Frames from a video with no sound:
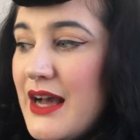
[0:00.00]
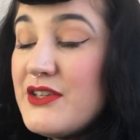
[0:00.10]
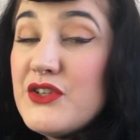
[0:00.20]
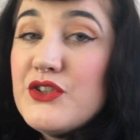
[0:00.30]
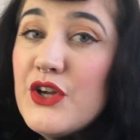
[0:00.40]

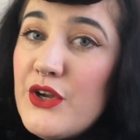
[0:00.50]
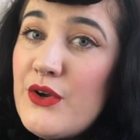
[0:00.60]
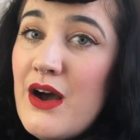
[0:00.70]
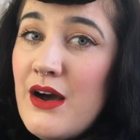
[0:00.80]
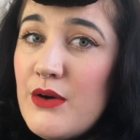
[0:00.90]
don't know
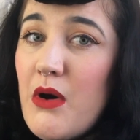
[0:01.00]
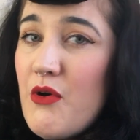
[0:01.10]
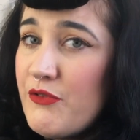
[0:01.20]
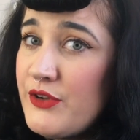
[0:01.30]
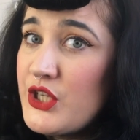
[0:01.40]
how
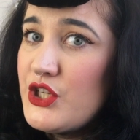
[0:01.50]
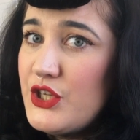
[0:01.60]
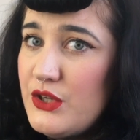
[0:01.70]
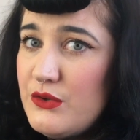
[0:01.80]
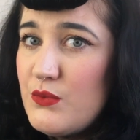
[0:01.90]
often
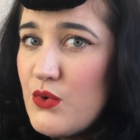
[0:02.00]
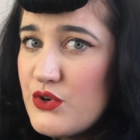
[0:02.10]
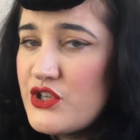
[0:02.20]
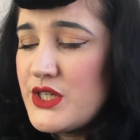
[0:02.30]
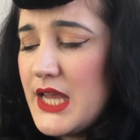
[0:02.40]
you
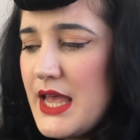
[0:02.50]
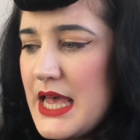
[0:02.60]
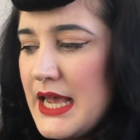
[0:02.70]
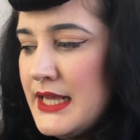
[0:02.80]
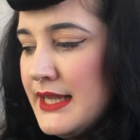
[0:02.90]
wash your
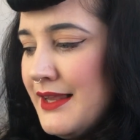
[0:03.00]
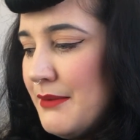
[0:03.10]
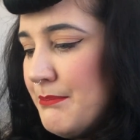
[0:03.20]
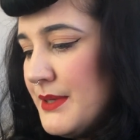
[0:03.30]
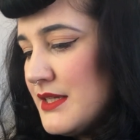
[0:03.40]
hair,
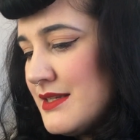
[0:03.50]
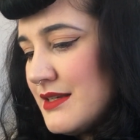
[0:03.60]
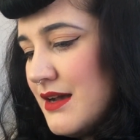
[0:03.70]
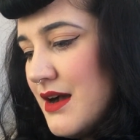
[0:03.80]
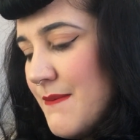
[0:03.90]
but
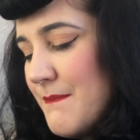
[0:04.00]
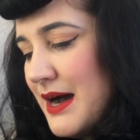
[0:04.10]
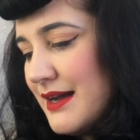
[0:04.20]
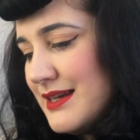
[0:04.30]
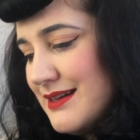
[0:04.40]

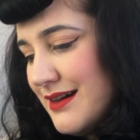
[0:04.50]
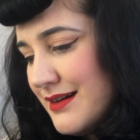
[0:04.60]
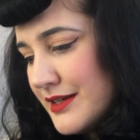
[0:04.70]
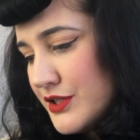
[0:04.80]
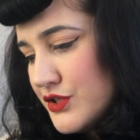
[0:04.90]
I
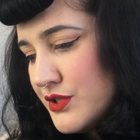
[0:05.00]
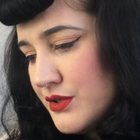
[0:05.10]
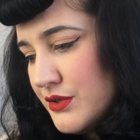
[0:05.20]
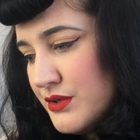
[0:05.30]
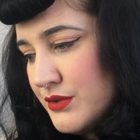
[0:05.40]
like
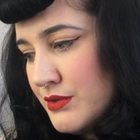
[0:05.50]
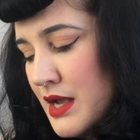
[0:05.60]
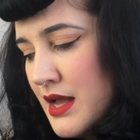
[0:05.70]
to